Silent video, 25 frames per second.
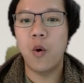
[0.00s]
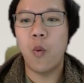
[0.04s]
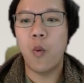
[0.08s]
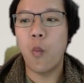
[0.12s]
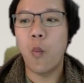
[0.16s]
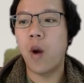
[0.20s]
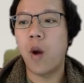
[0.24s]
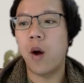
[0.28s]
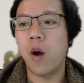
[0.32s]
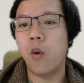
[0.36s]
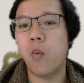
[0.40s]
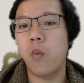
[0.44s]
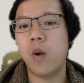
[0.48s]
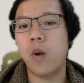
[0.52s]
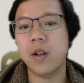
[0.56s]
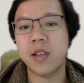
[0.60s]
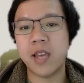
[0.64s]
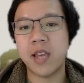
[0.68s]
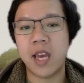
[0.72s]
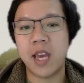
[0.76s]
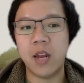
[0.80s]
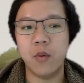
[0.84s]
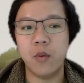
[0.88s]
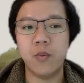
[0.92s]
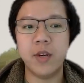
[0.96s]
Well, what
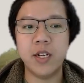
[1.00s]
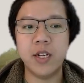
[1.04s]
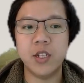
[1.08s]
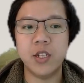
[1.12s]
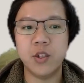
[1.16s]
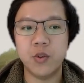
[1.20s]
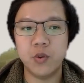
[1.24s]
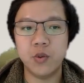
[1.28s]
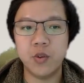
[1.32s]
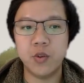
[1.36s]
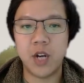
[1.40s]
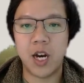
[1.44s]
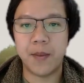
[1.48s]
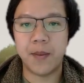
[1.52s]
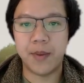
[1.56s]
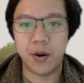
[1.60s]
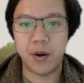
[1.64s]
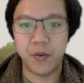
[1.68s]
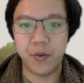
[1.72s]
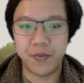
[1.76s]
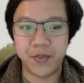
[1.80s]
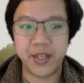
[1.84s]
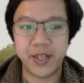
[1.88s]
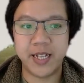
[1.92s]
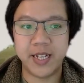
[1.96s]
can we do
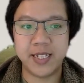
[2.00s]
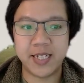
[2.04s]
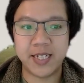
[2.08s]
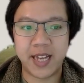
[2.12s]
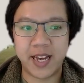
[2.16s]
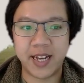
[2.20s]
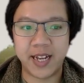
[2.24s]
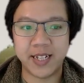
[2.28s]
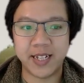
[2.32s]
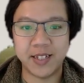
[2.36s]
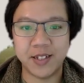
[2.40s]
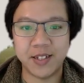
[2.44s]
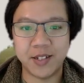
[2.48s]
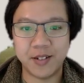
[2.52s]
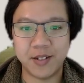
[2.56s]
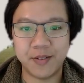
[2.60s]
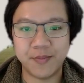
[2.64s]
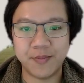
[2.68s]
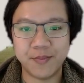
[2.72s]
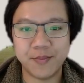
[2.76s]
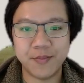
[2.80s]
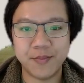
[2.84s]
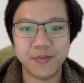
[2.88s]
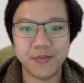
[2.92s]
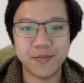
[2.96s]
about these hands?
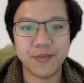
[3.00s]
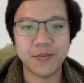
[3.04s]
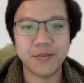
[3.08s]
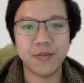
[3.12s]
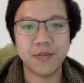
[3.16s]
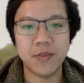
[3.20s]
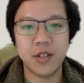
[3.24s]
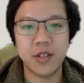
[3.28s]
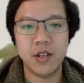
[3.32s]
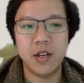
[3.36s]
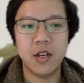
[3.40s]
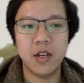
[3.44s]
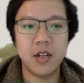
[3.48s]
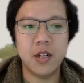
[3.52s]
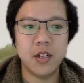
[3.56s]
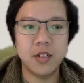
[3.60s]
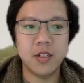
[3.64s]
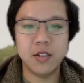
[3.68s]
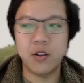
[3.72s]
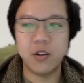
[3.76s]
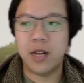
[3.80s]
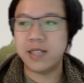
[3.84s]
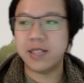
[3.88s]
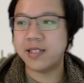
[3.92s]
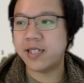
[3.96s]

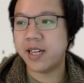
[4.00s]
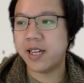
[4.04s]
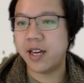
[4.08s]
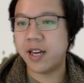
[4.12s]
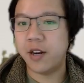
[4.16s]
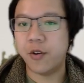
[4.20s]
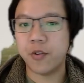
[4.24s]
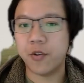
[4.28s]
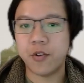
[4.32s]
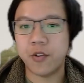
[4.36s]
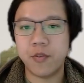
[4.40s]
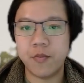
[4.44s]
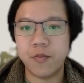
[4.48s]
So let's take a look.